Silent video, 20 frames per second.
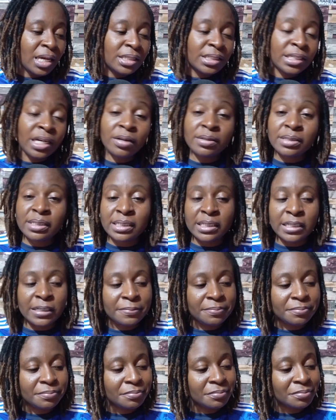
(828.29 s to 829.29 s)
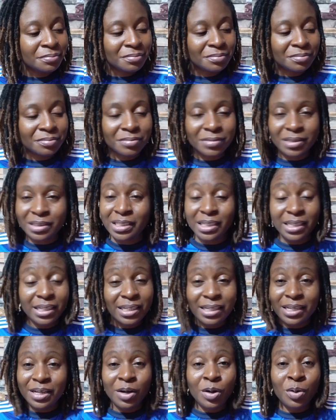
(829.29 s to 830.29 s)
Chelsea.
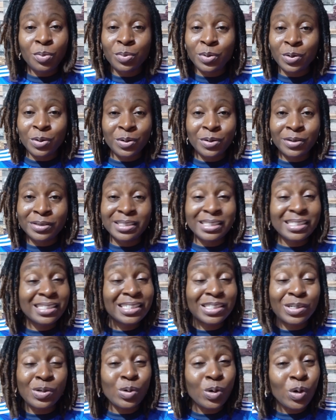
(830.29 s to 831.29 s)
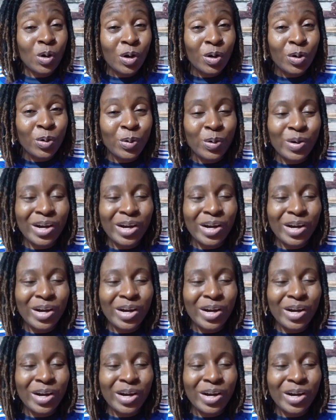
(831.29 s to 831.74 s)
Come on, the season go long.